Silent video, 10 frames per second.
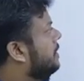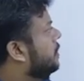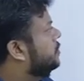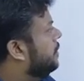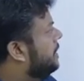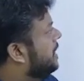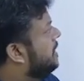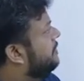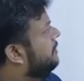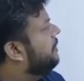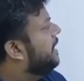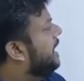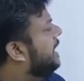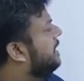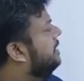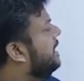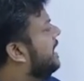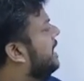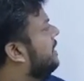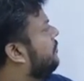So here we find
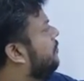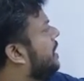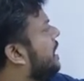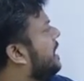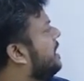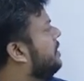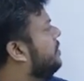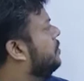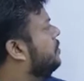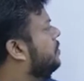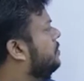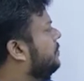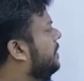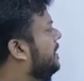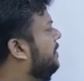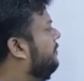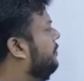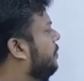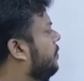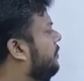that 1, 2, 3,
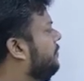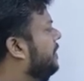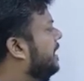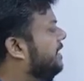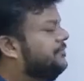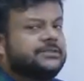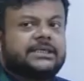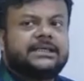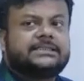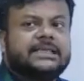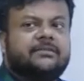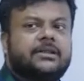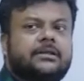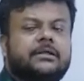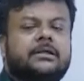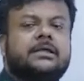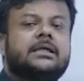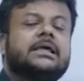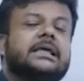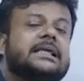4, 5, 6, 7.
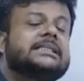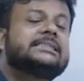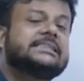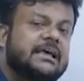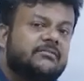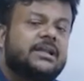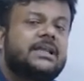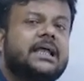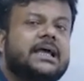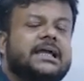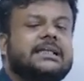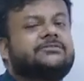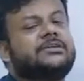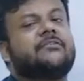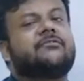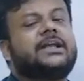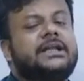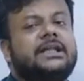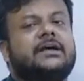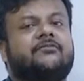In 7 lines, we have
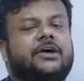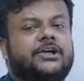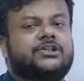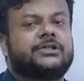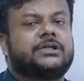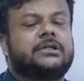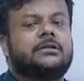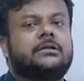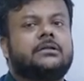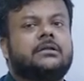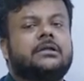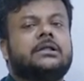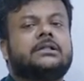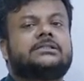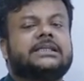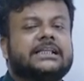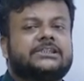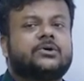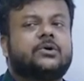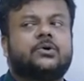written a function
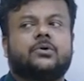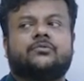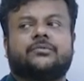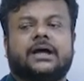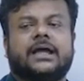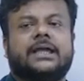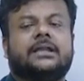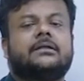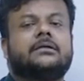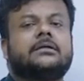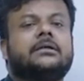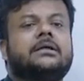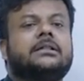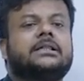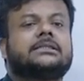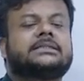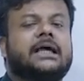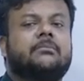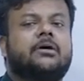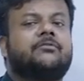that's going to find the
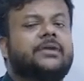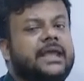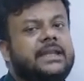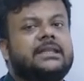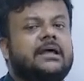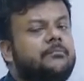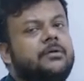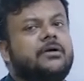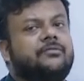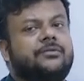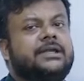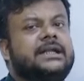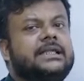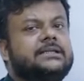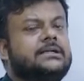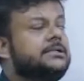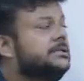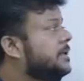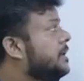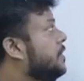sum of n number of integers.